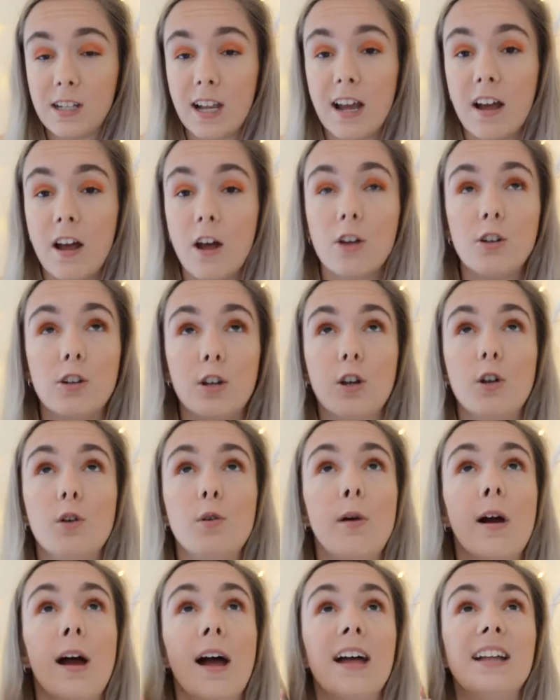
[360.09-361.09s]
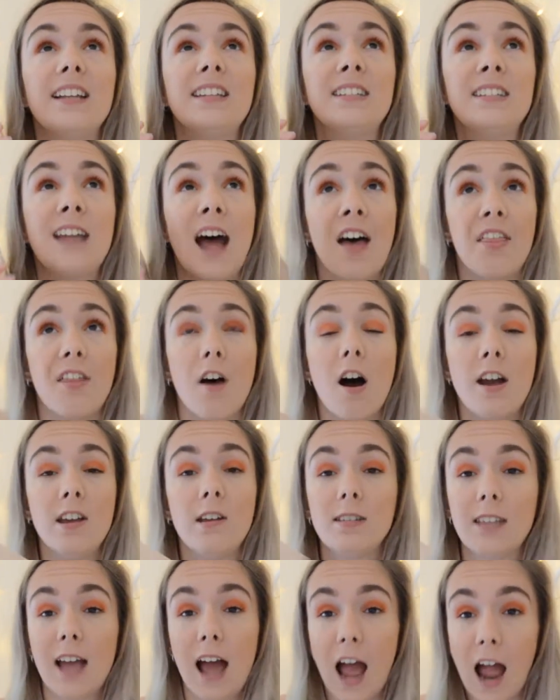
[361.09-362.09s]
it to death. I
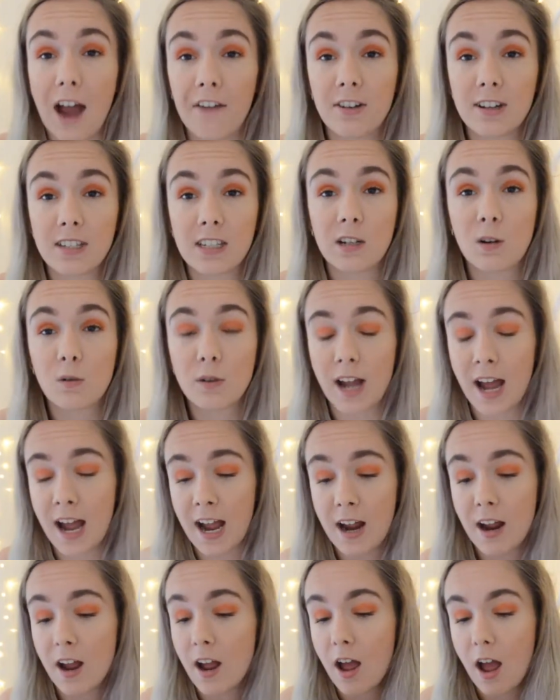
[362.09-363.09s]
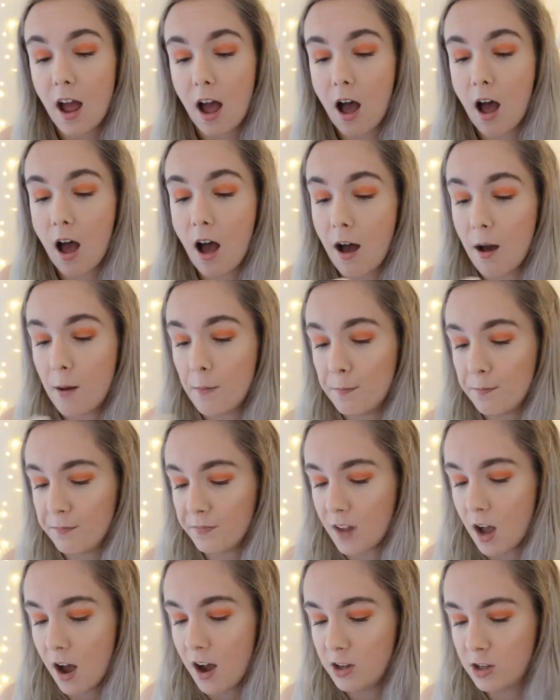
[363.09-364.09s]
use it every single day.
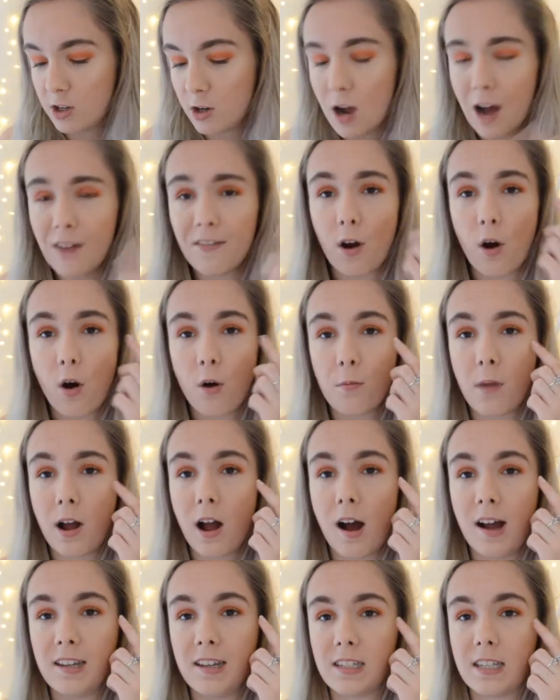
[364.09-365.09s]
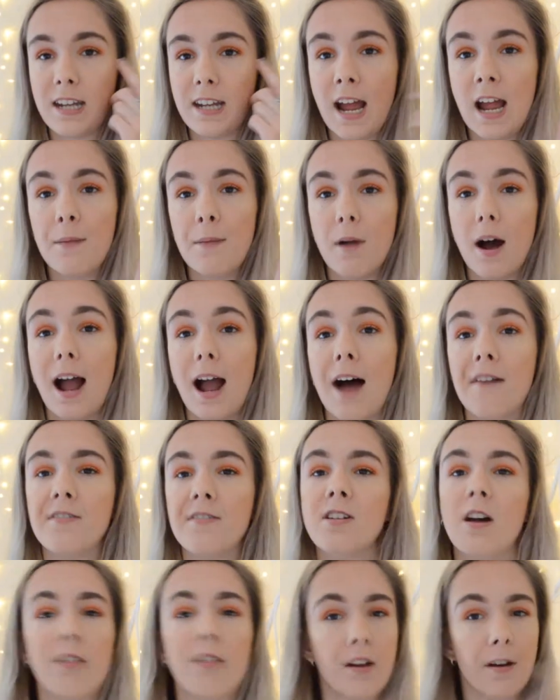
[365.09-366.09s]
I do have it on my eyes today, but I have
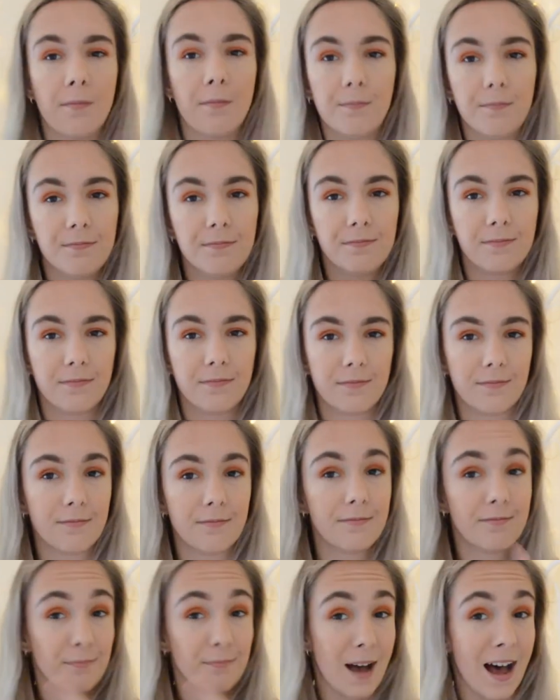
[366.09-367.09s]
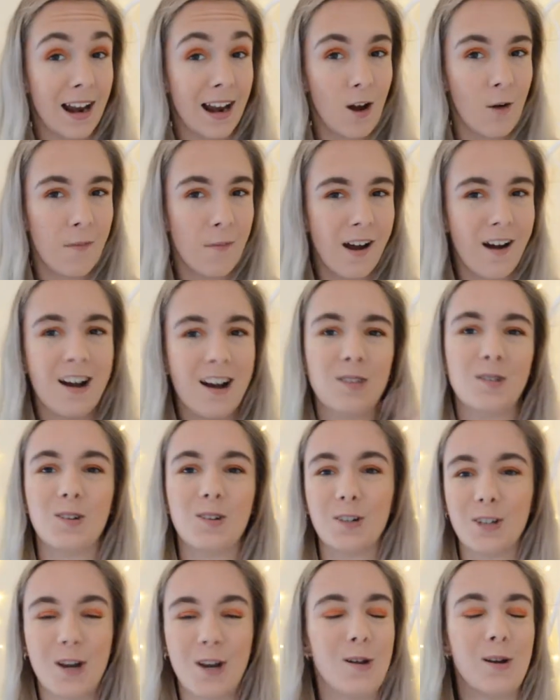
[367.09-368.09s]
another palette on my eyes, which I'll
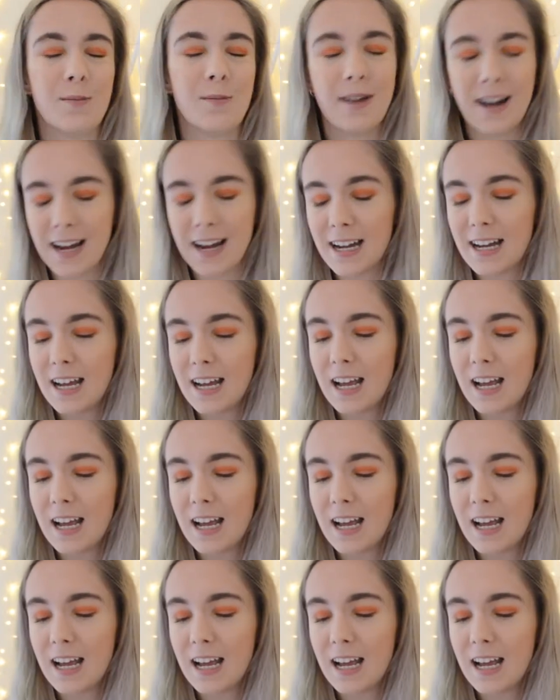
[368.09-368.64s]
show you in a minute.